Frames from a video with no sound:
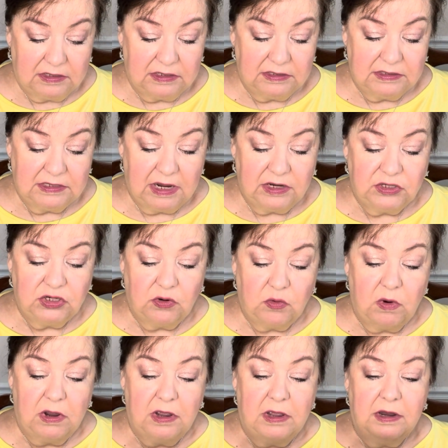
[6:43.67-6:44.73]

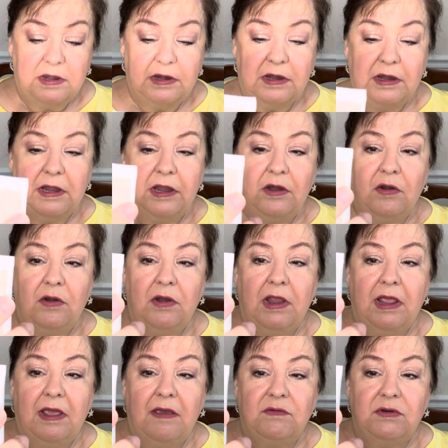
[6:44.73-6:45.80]
Sachajuan Hair
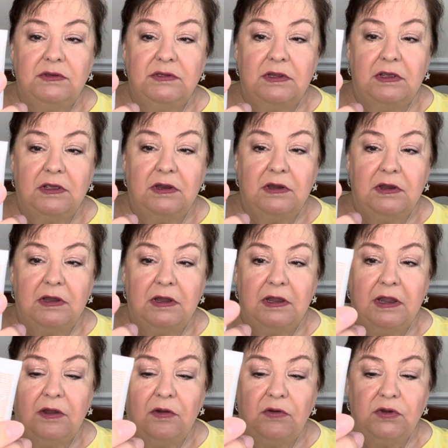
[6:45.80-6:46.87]
After Sun
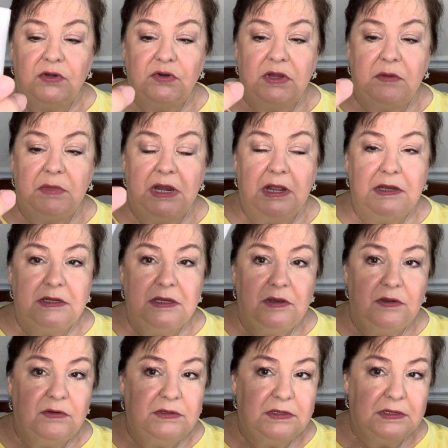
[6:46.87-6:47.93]
Hair Treatment. I did
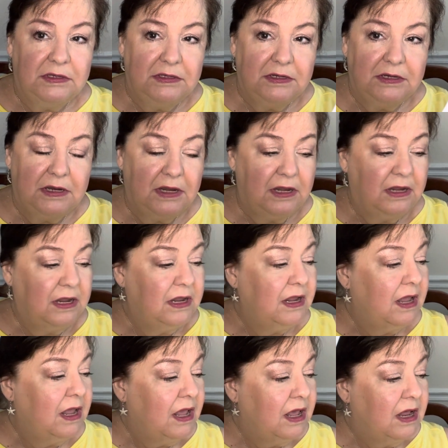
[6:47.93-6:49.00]
use this today.
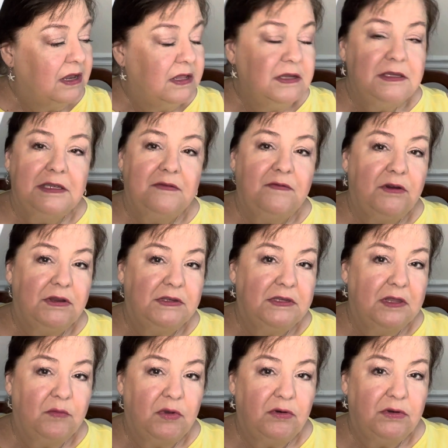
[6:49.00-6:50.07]
This is very
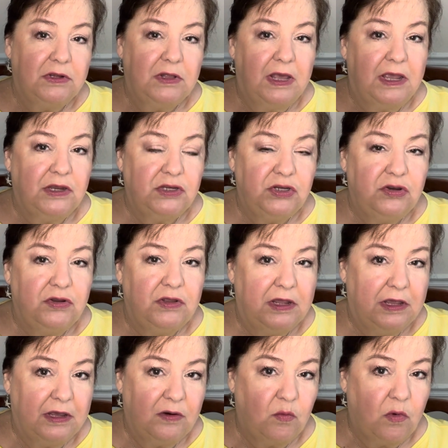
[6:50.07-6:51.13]
similar to last year. They
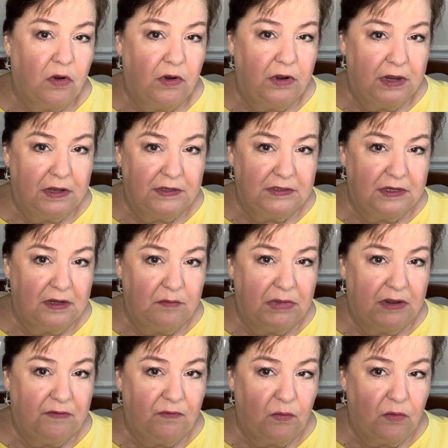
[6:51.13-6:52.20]
had a Walk in the Sun by
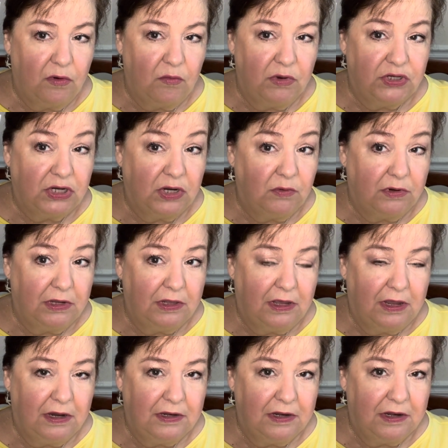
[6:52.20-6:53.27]
Vore, which I really
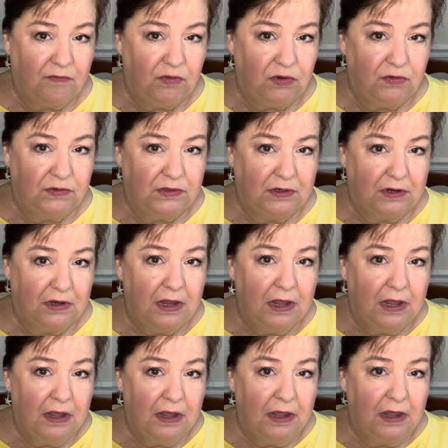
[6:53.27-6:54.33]
liked, and I've used it.
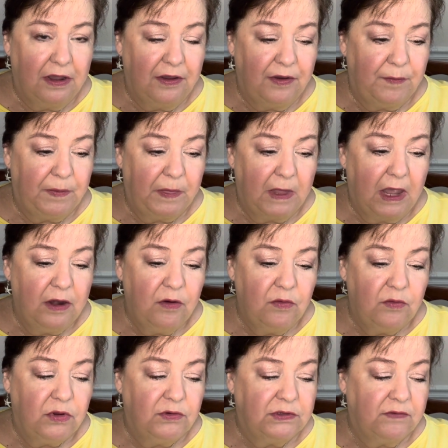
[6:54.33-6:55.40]
Um, I don't
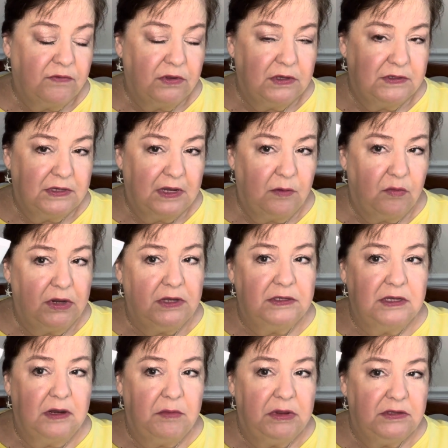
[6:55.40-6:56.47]
use it for the same
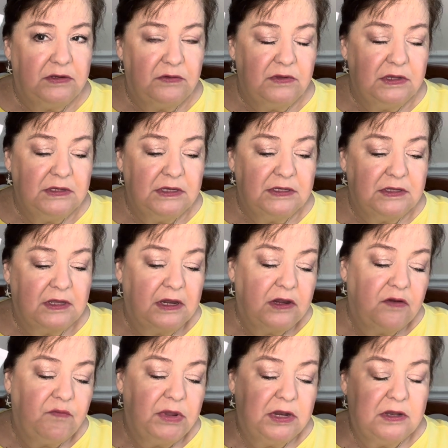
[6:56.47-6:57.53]
reason. I mean, so this is like
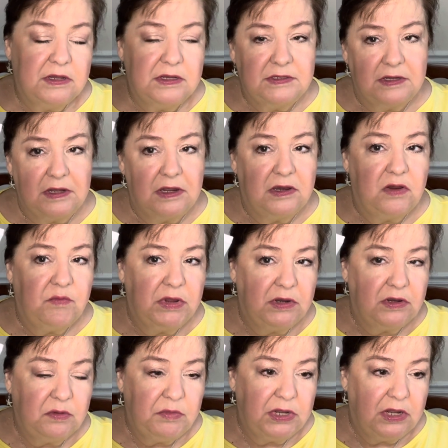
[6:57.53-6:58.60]
you've been in the sun, you've been to
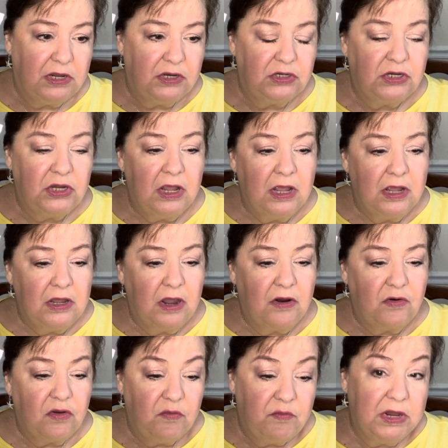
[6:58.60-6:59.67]
the beach, or
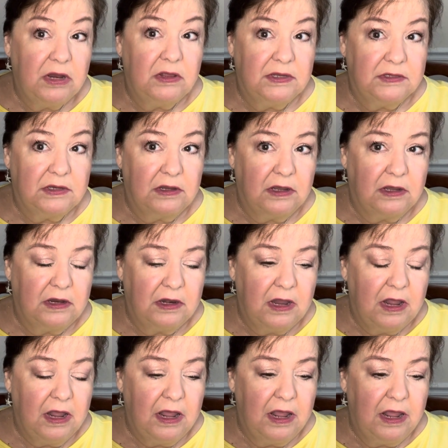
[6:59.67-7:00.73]
you've been in the sun,
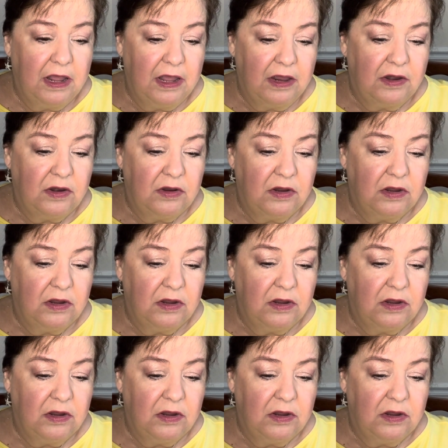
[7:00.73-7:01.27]
and